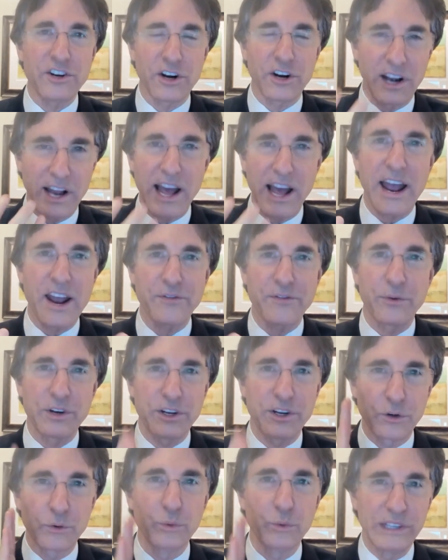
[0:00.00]
in your life
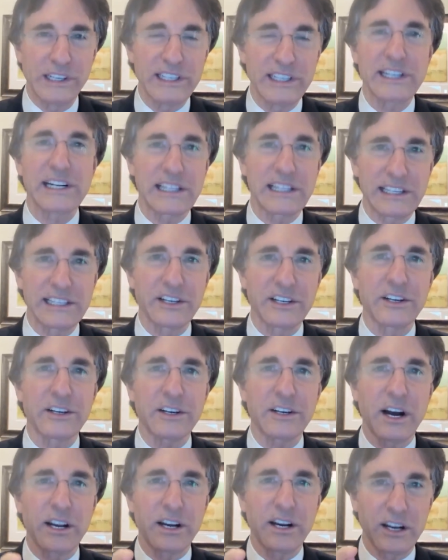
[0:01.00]
when you're really
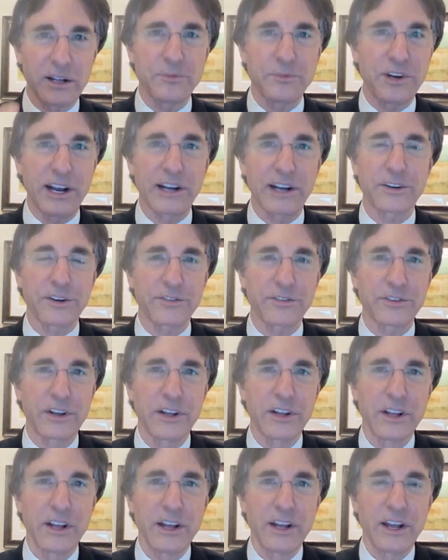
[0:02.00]
clear on an objective.
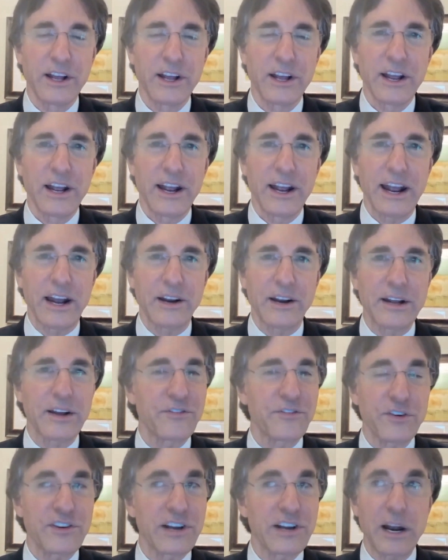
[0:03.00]
And
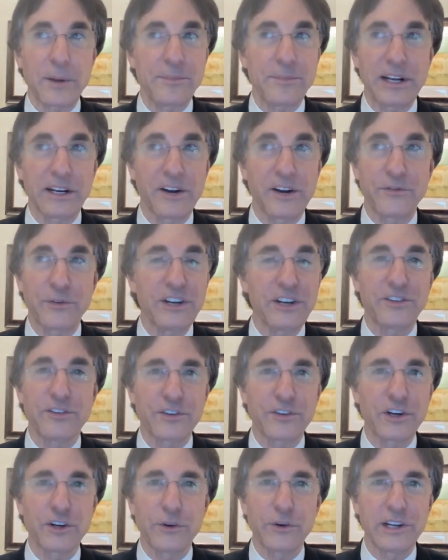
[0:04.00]
if you've got a big enough
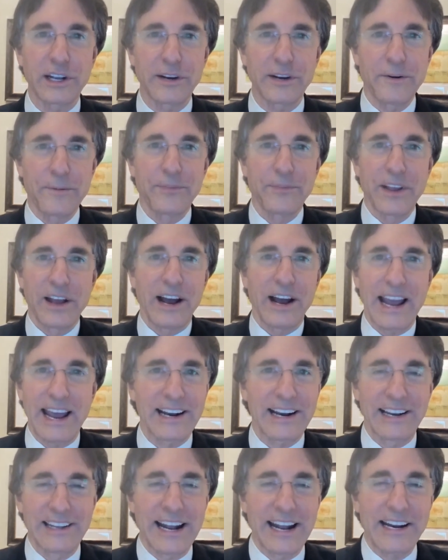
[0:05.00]
reason for doing it. I
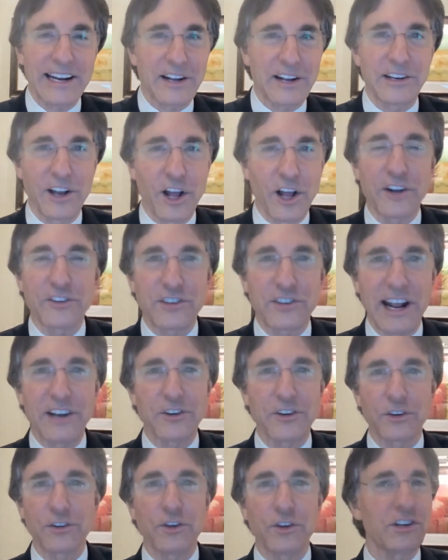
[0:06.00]
had a lady in Los
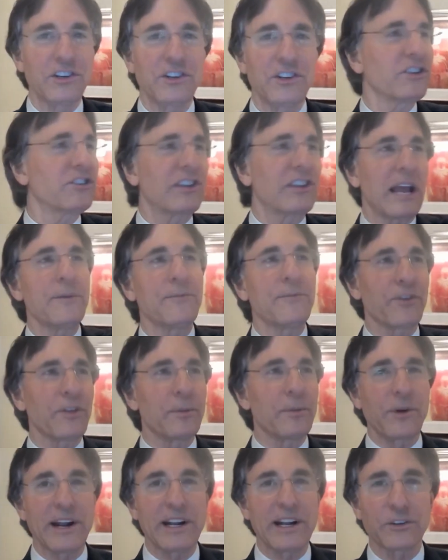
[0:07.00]
Angeles who just came from
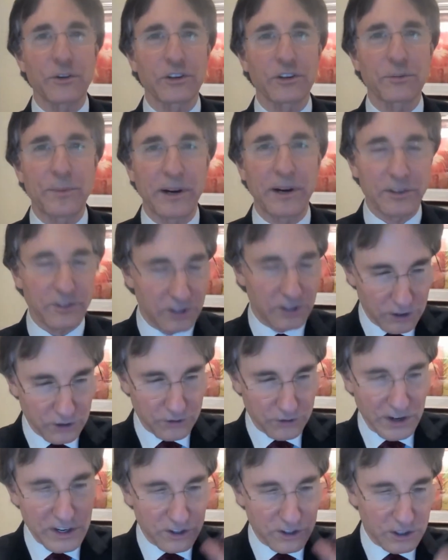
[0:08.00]
the Breakthrough Experience. She
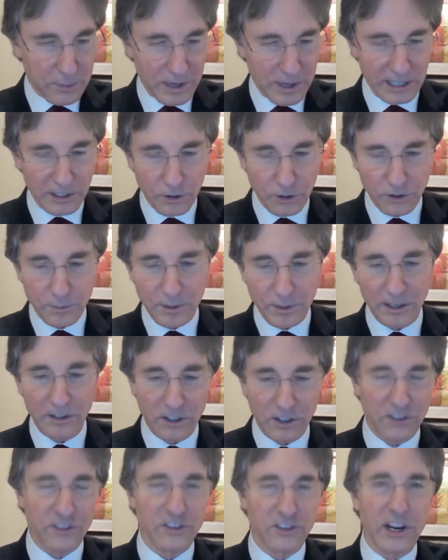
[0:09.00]
just finished the Breakthrough
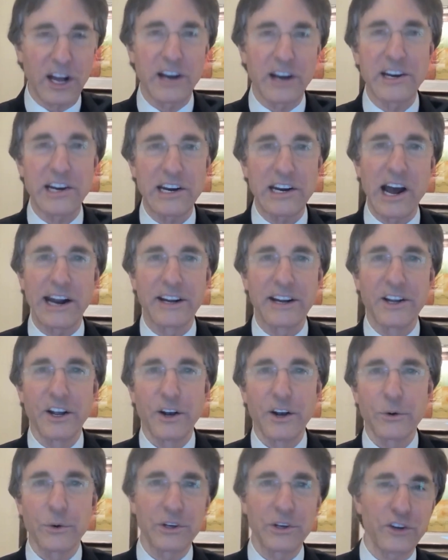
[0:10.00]
Experience. It's Sunday night.
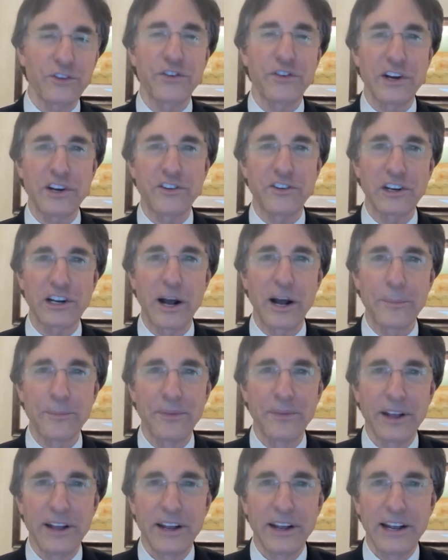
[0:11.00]
We're just finishing
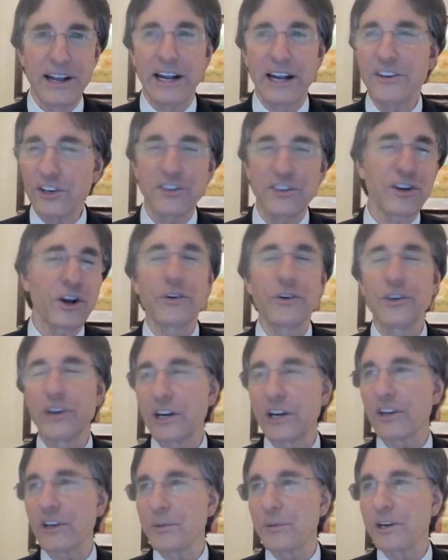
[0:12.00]
up. And she said, oh,
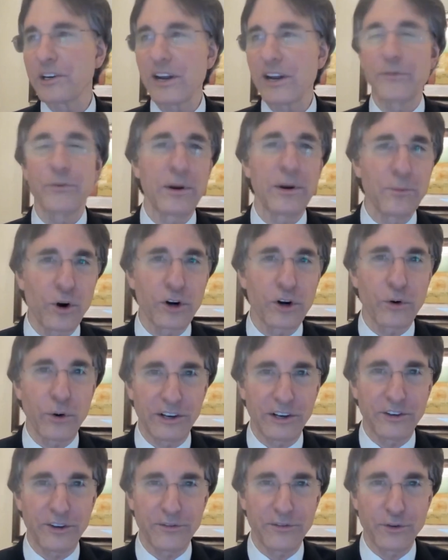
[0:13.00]
Doctor DeMartini, I have one more
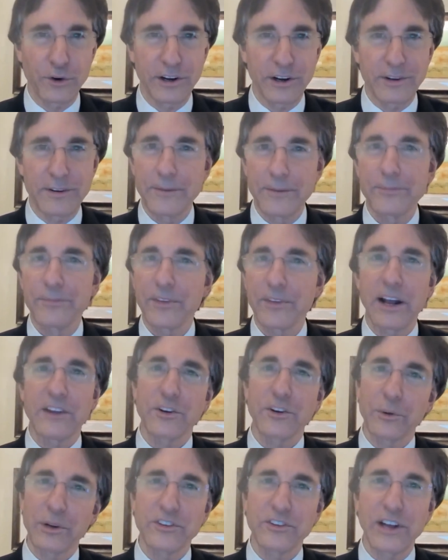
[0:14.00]
question for you. I
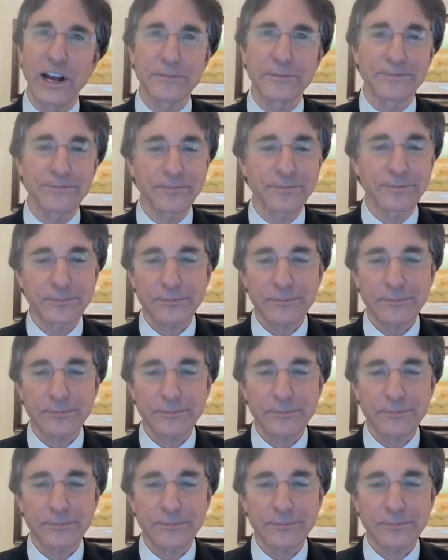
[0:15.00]
said, what's that?